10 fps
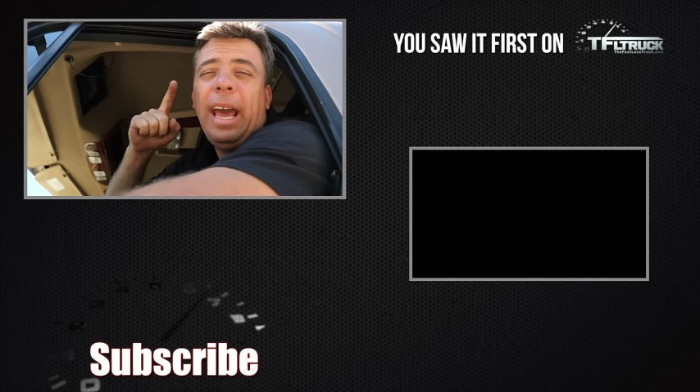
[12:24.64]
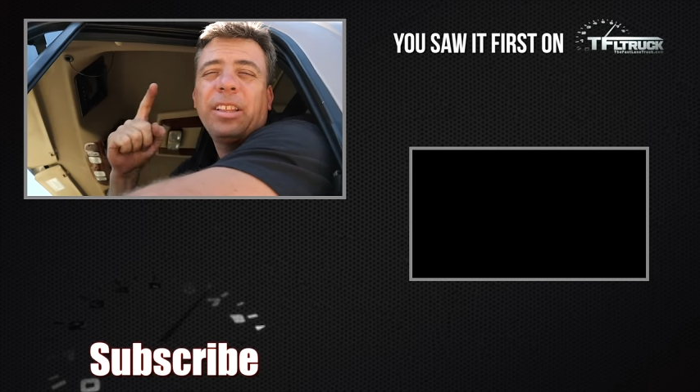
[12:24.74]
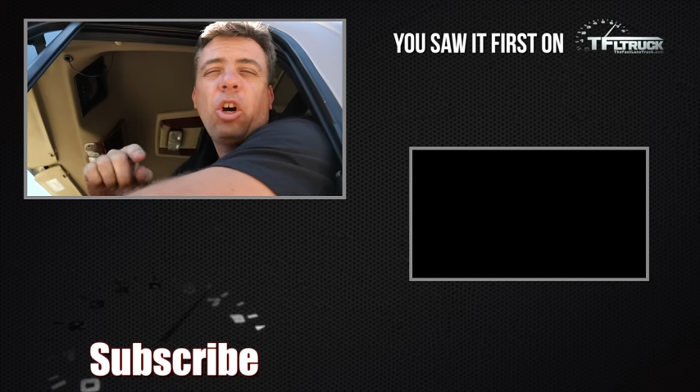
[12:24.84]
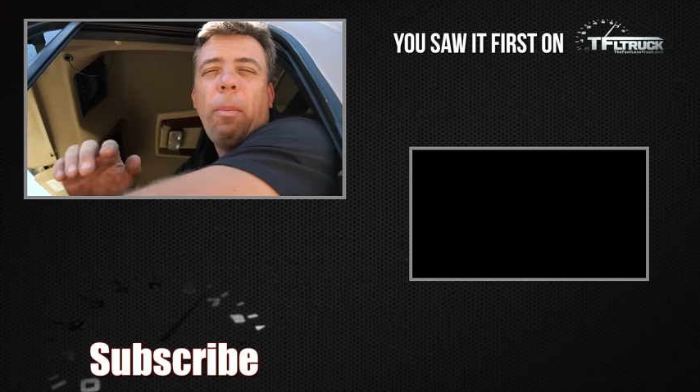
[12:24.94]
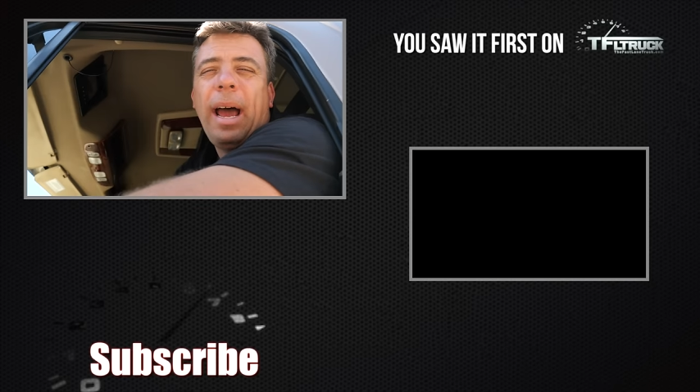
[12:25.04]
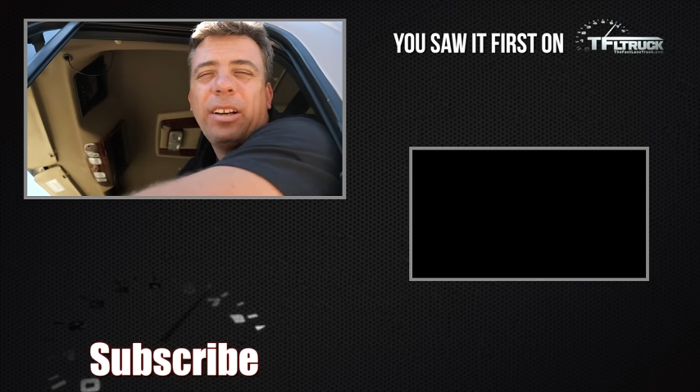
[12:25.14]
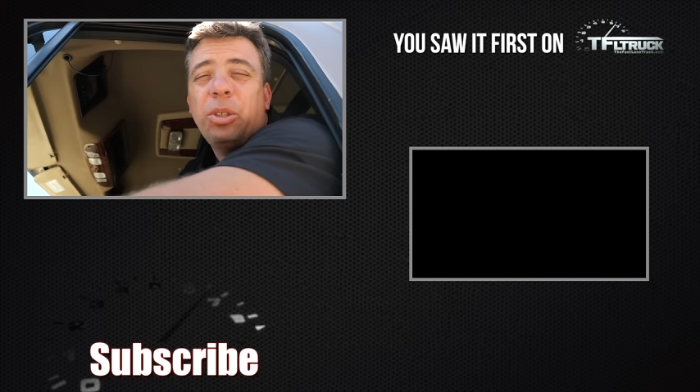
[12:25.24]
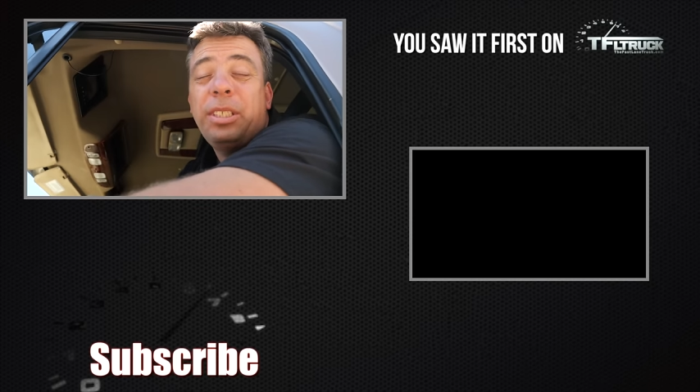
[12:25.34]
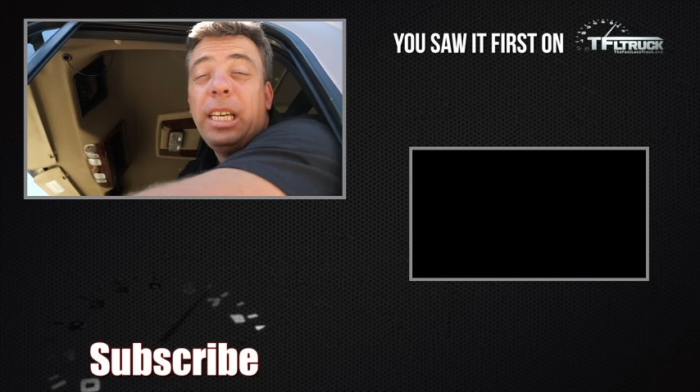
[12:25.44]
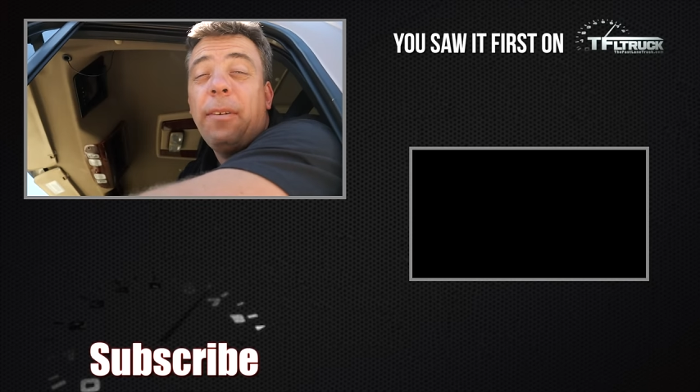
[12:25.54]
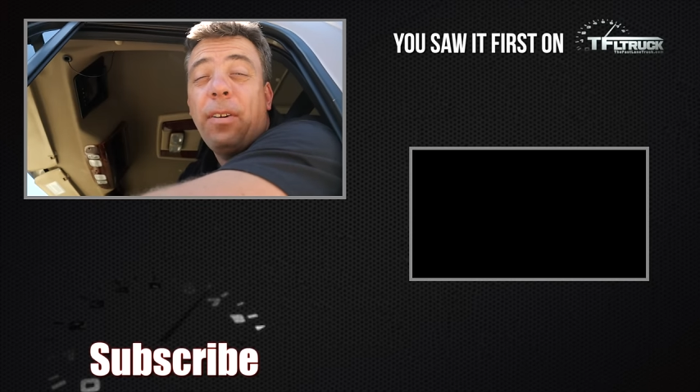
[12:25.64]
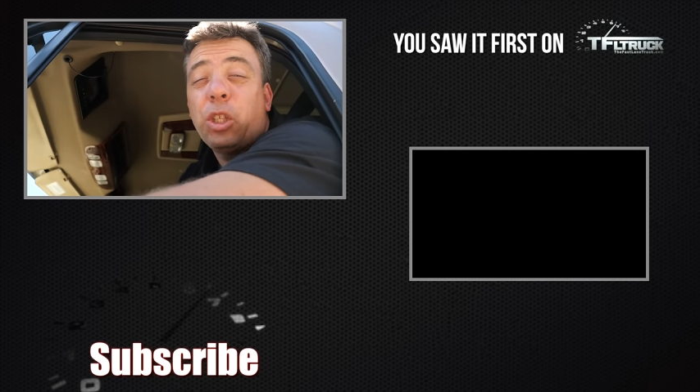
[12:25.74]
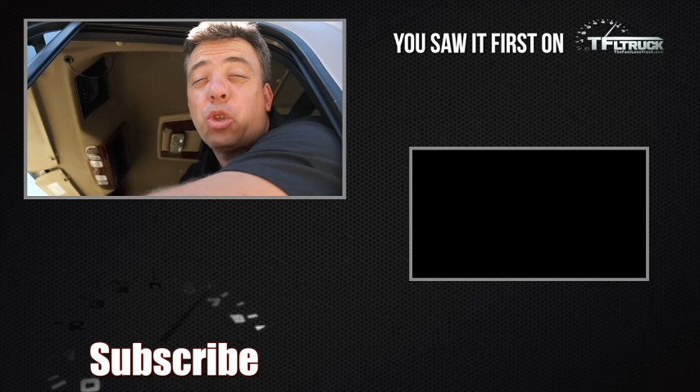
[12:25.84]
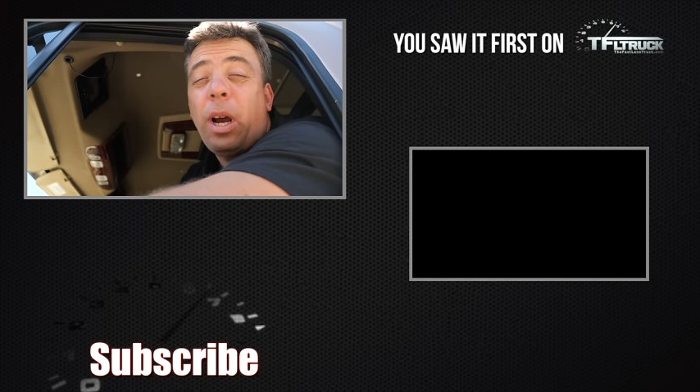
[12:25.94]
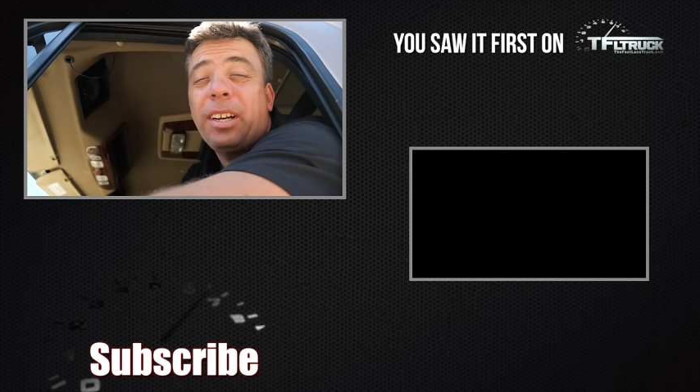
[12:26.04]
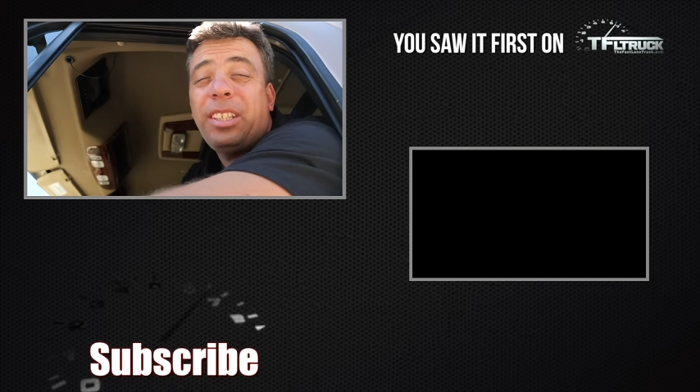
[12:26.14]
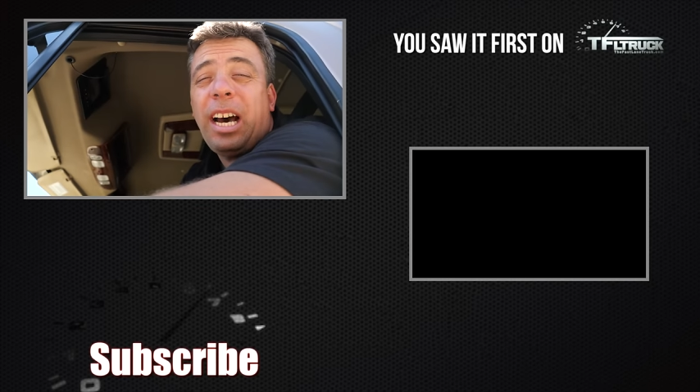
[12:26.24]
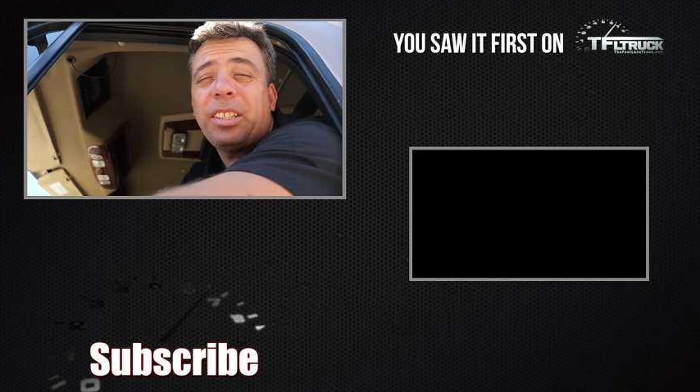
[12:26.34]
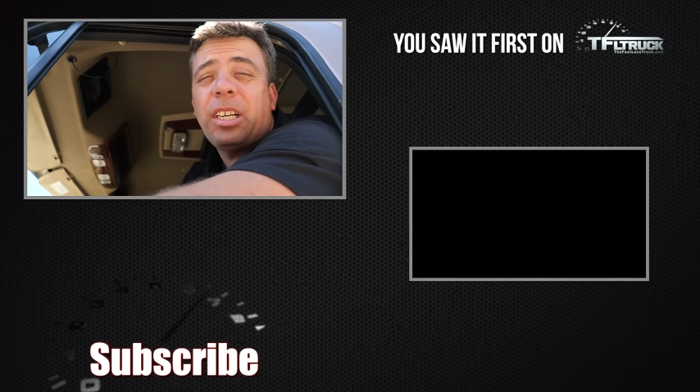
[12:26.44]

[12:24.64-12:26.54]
And go back to t f l truck dot